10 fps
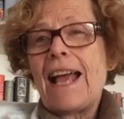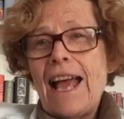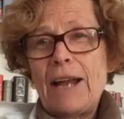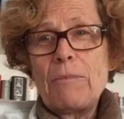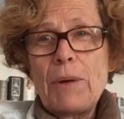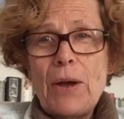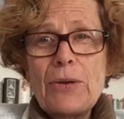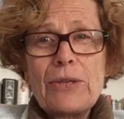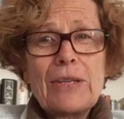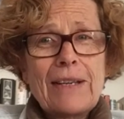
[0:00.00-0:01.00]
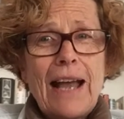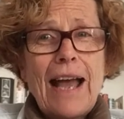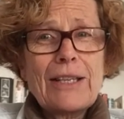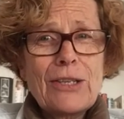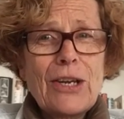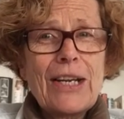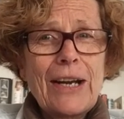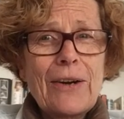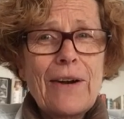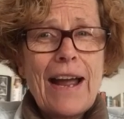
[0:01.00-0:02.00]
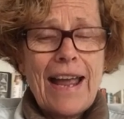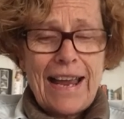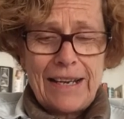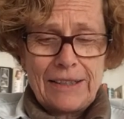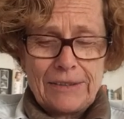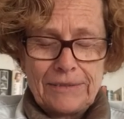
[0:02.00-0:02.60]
and both are turning grey.